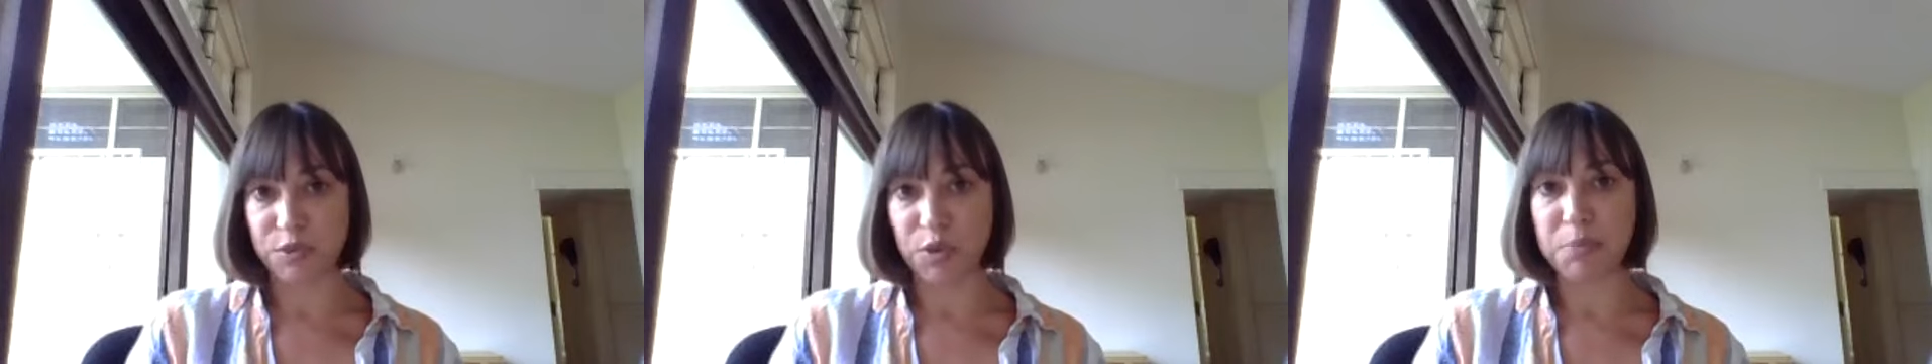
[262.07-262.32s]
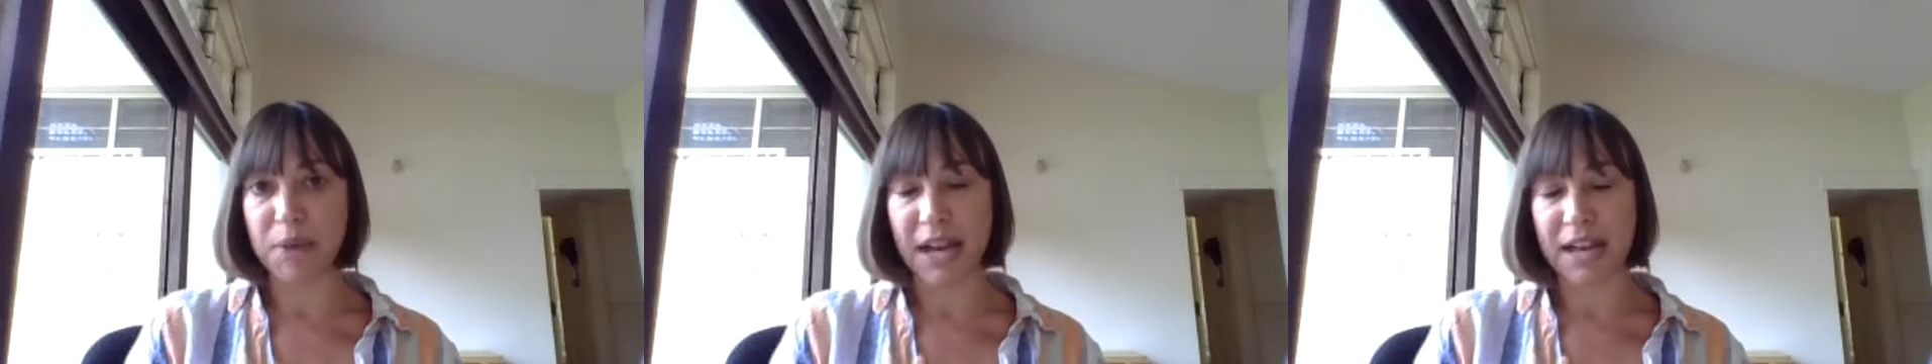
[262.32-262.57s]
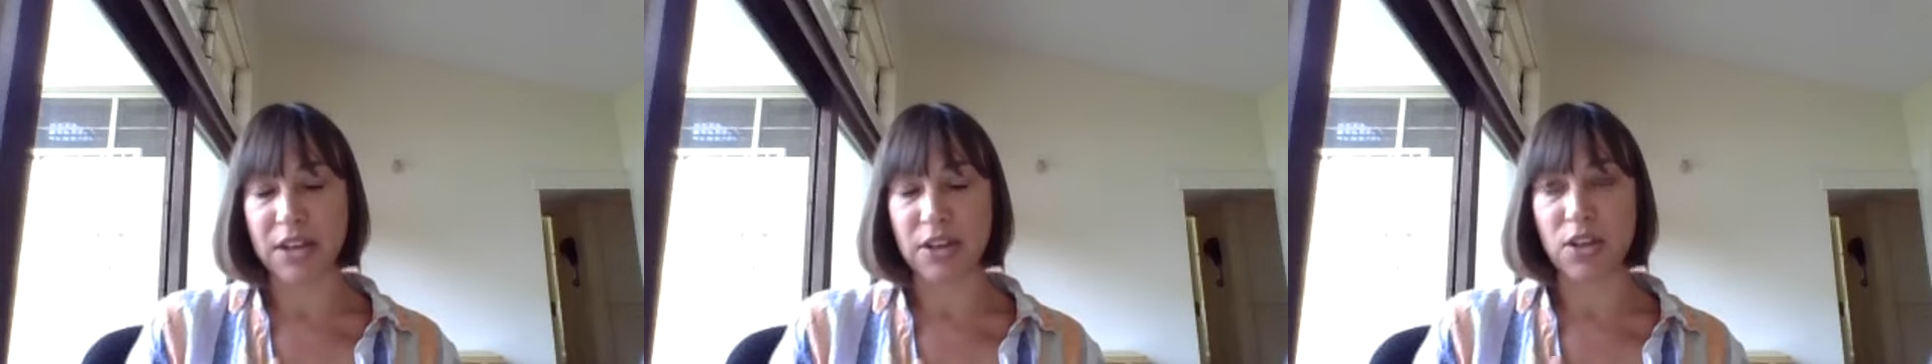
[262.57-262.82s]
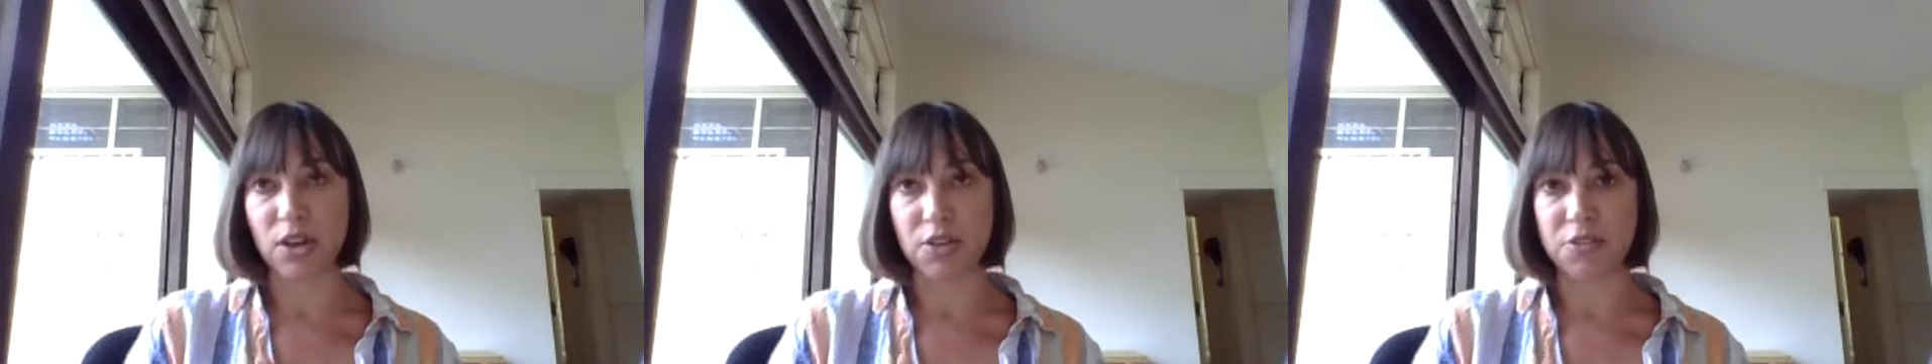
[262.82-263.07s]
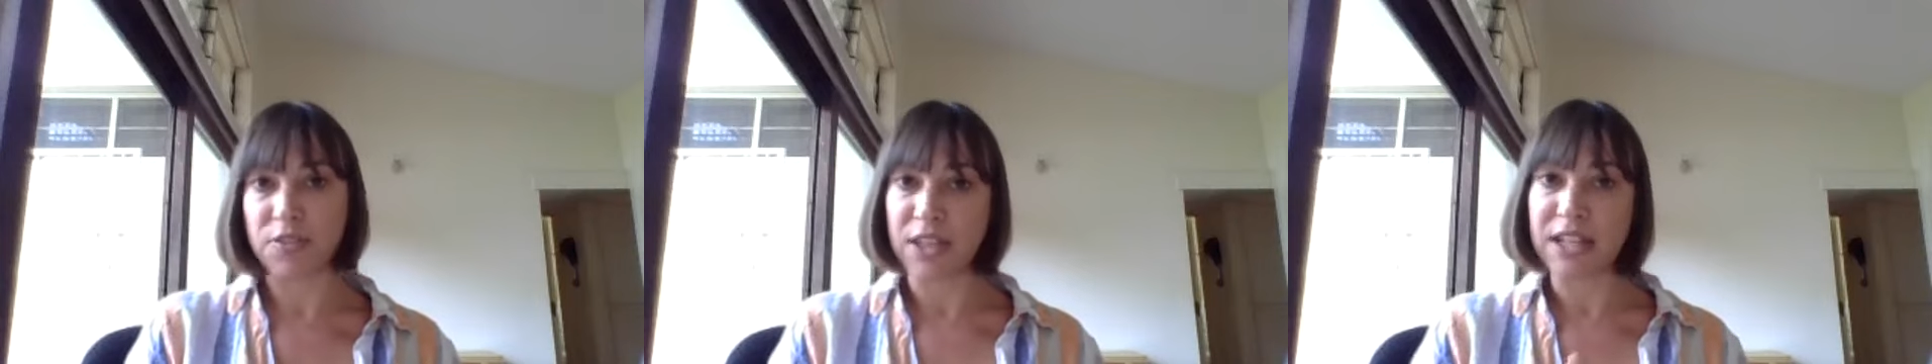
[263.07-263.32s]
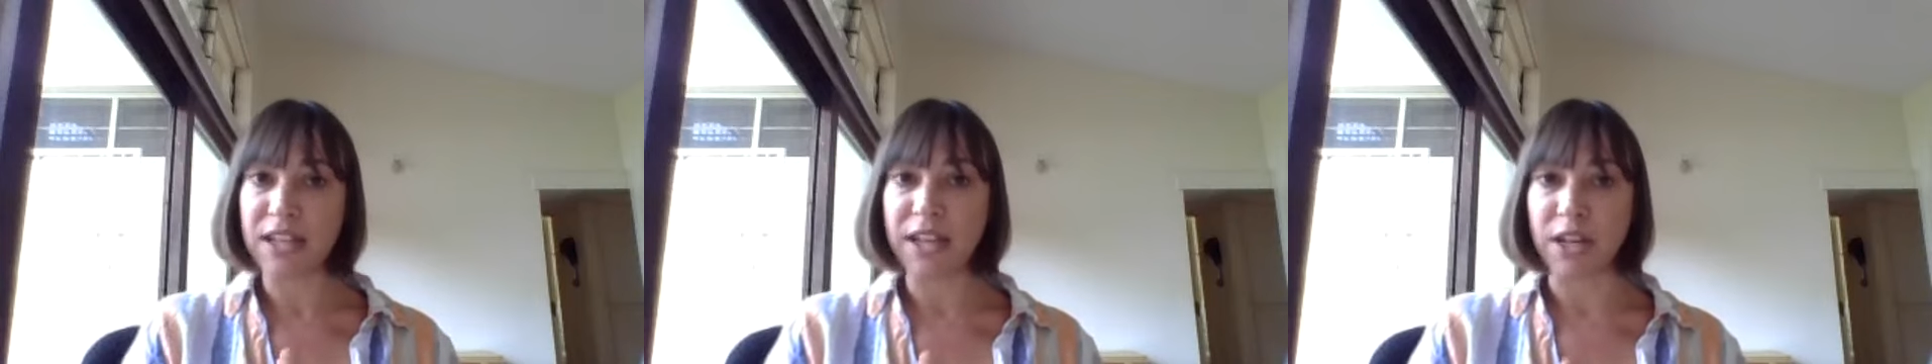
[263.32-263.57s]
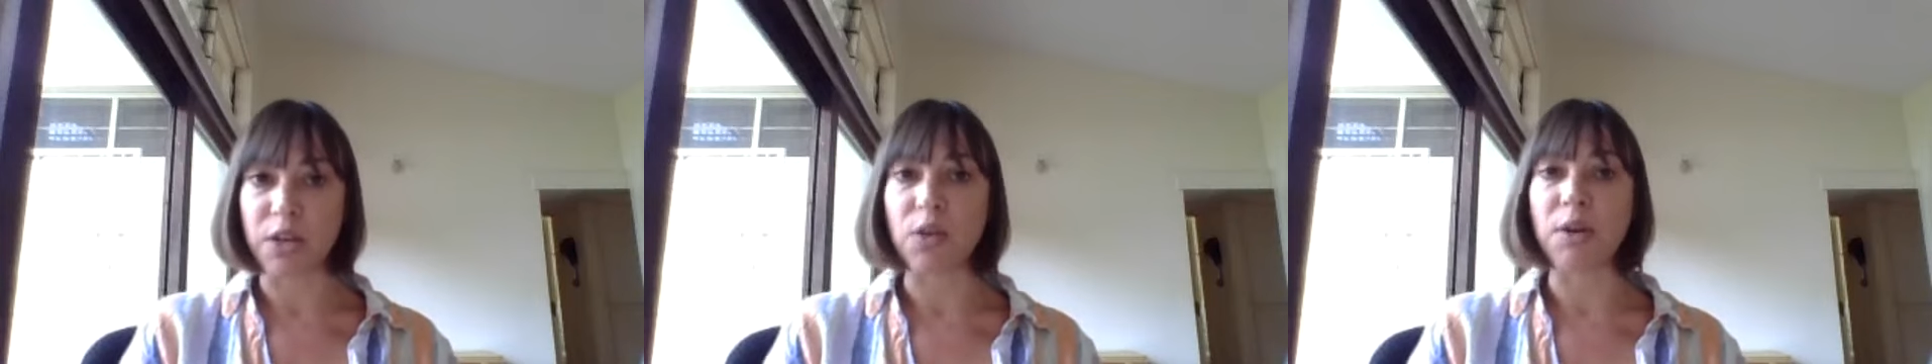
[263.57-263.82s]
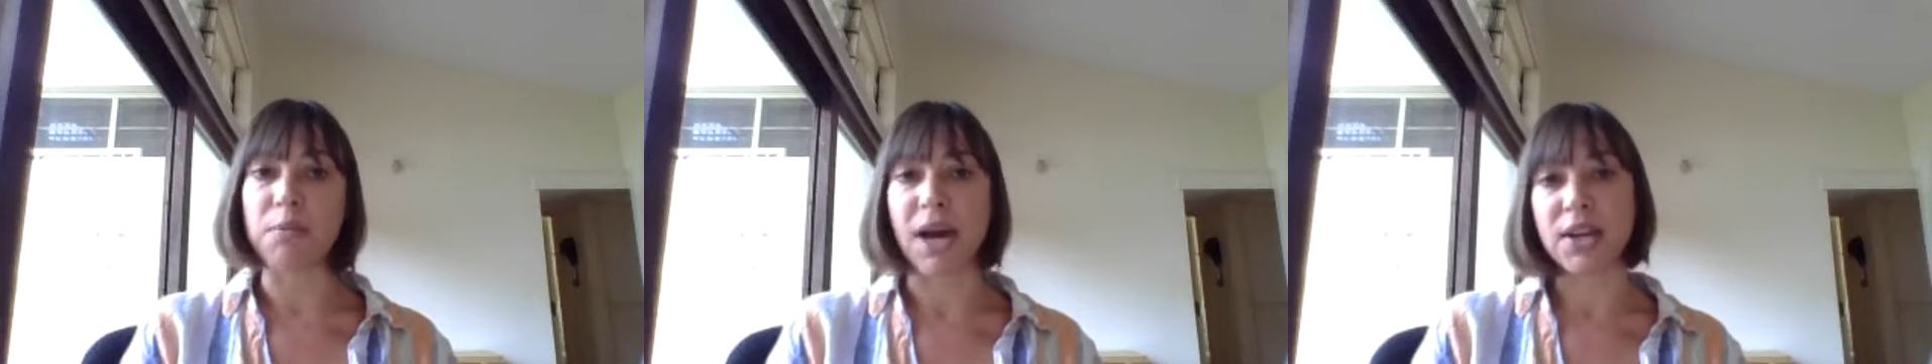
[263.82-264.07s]
We might not feel it, or
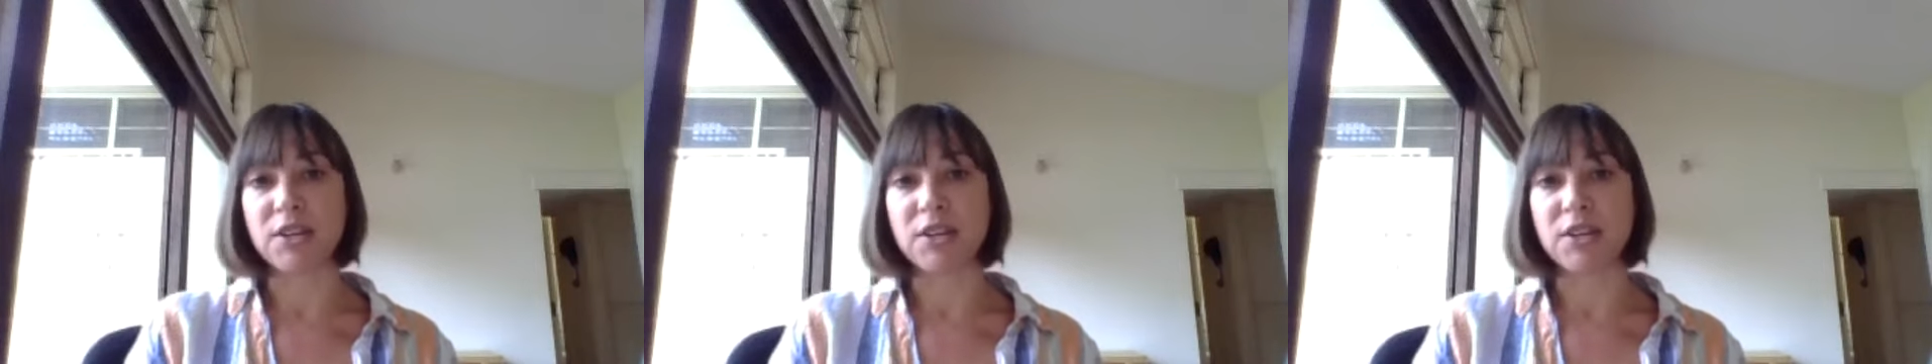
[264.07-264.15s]
we might